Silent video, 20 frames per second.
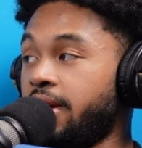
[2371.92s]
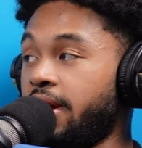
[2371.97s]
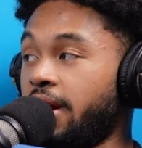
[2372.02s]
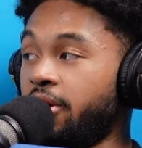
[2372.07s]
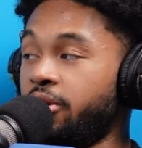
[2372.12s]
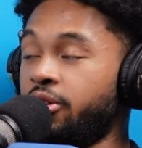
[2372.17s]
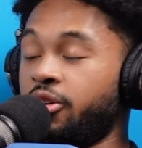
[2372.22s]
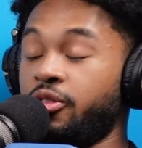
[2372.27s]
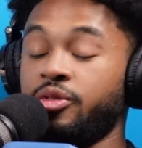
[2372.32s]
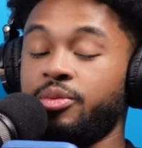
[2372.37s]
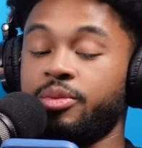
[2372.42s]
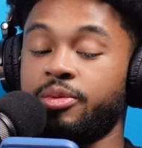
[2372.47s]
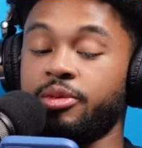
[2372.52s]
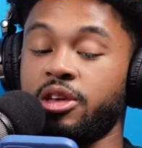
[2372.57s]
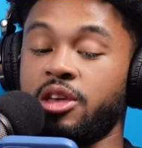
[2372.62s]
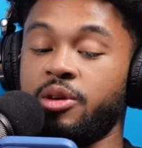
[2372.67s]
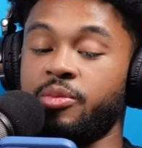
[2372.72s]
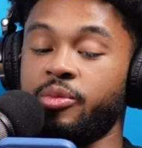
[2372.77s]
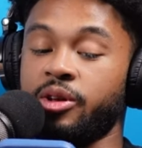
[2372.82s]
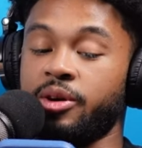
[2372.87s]
I don't know if you've been
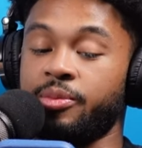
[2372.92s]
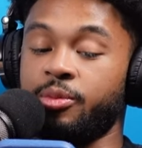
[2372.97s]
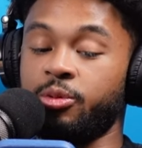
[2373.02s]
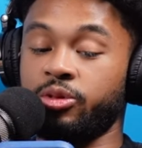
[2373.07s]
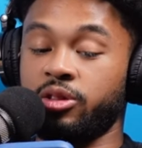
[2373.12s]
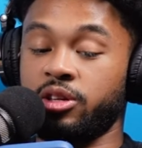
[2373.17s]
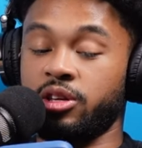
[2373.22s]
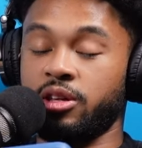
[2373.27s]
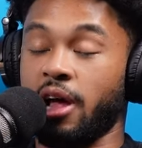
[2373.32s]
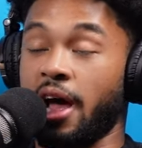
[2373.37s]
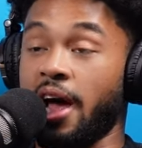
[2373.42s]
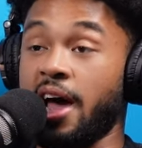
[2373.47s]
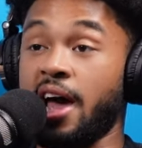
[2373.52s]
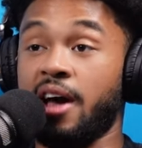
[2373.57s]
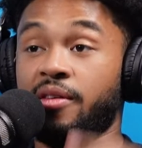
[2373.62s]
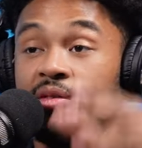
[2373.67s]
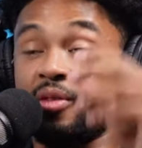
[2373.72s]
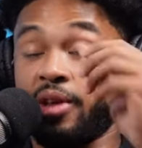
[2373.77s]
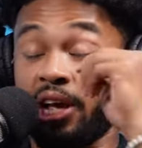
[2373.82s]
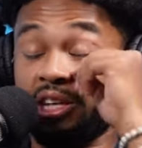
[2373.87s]
keeping up with it. I
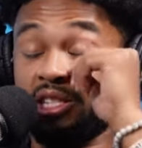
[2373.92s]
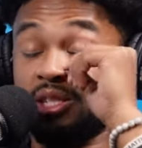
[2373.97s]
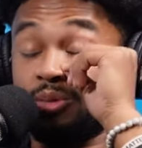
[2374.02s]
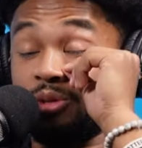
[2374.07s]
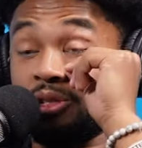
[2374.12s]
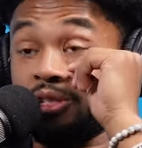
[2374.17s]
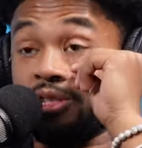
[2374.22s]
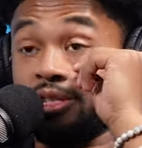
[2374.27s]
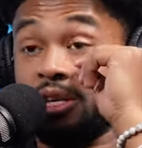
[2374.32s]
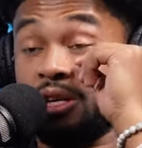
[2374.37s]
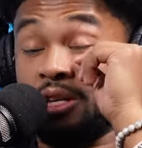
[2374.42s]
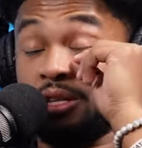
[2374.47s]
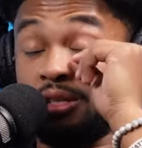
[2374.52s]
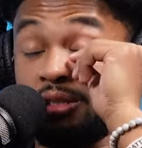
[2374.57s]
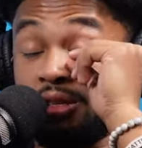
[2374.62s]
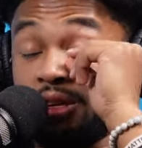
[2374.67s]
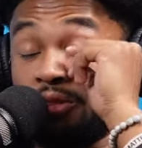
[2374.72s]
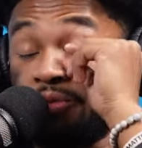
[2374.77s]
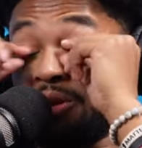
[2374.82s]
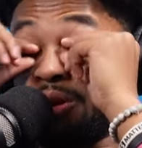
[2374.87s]
haven't. I just be seeing this
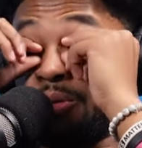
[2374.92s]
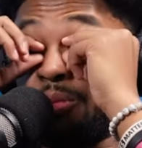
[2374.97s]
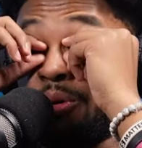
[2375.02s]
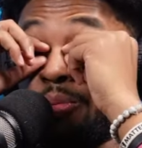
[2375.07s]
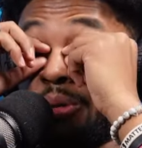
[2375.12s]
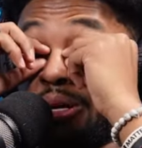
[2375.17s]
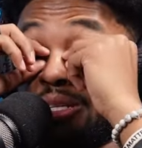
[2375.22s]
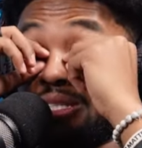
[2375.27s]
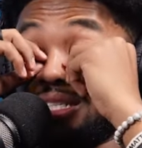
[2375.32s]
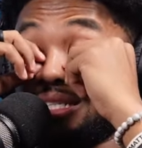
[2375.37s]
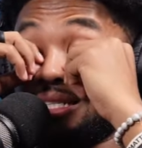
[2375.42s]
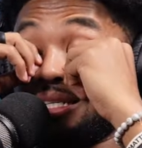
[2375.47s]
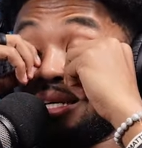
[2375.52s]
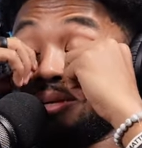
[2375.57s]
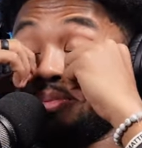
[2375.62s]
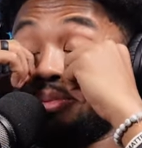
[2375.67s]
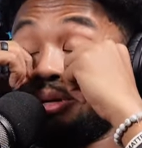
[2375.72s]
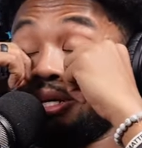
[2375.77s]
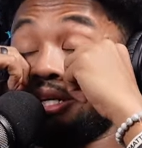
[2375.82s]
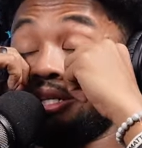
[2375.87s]
stuff come on my
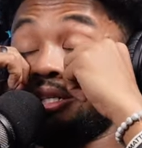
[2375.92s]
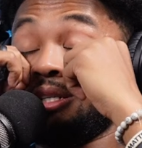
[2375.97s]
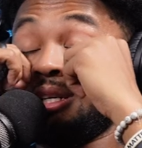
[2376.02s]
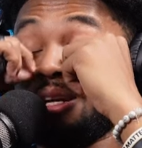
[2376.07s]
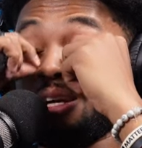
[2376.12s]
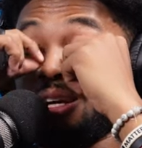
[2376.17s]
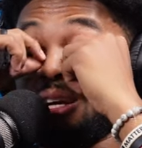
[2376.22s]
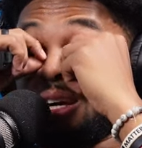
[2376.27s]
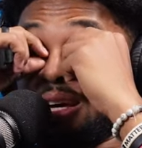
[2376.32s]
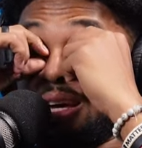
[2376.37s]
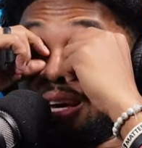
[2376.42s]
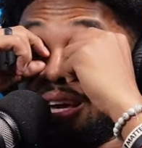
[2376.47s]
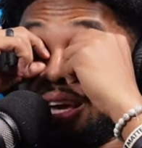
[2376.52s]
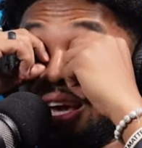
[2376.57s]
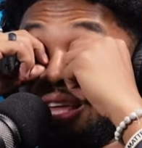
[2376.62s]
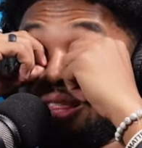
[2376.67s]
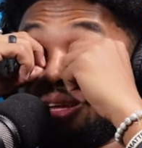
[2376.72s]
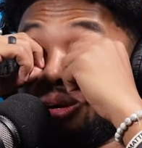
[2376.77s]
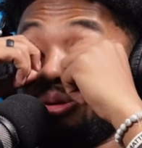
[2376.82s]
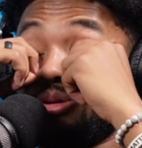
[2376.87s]
TikTok page.
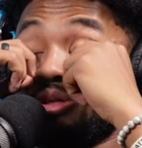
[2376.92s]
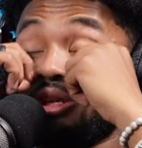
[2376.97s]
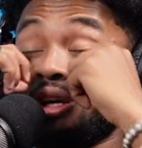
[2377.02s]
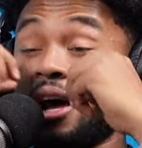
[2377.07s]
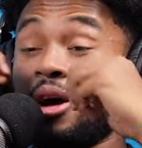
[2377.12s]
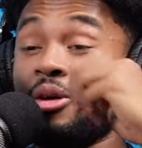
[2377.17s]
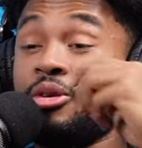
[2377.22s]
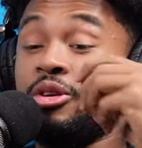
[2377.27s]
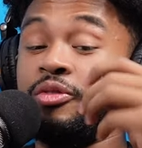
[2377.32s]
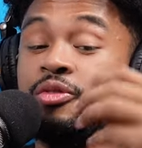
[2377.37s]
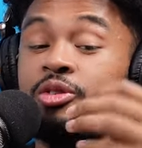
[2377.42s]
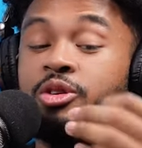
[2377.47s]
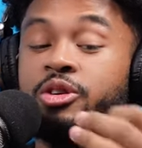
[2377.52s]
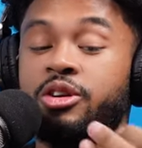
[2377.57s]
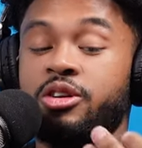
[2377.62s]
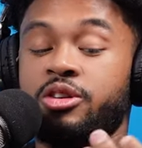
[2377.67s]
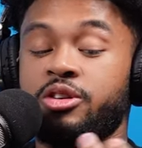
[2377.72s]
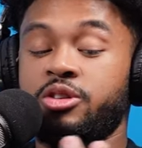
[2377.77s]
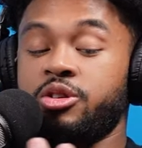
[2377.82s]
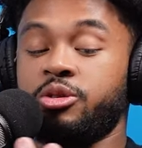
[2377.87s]
And there was a, I don't know if you
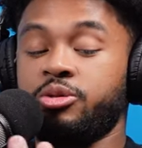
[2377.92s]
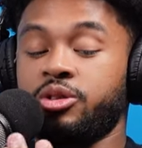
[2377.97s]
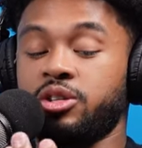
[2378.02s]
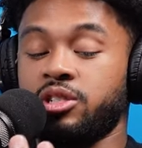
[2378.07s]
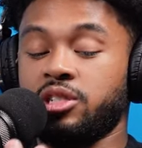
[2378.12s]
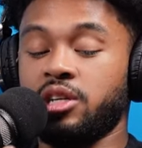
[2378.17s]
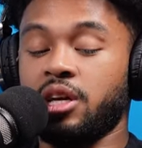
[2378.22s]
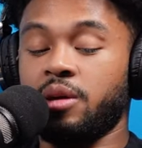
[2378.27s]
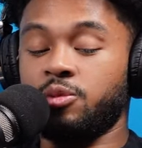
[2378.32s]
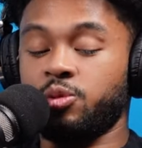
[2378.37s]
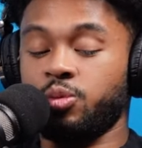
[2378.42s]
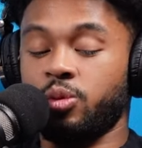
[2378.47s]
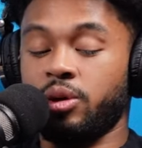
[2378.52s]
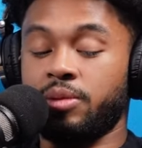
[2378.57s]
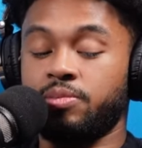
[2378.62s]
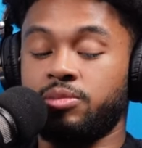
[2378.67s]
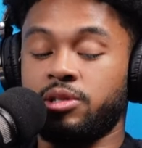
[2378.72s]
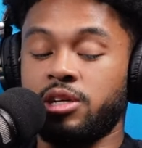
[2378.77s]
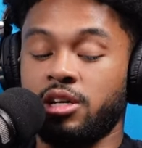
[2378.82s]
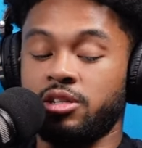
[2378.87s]
heard of, you know what the James
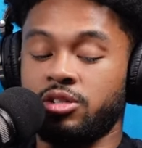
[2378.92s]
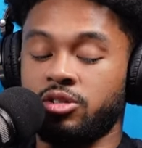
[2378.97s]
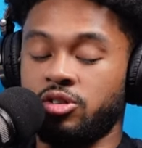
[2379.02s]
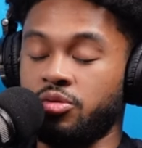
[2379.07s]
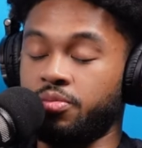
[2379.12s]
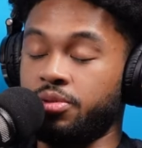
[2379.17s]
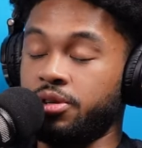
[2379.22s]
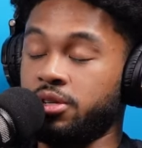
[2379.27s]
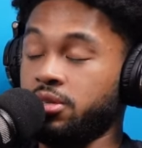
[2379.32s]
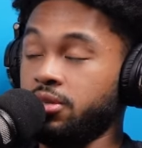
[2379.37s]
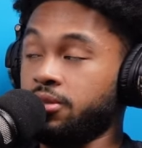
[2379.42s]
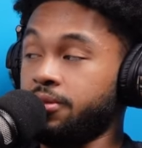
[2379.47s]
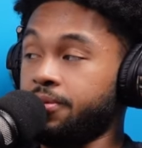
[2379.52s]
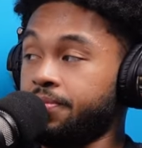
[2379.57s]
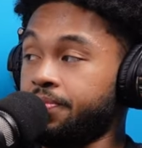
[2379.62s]
Webb telescope is?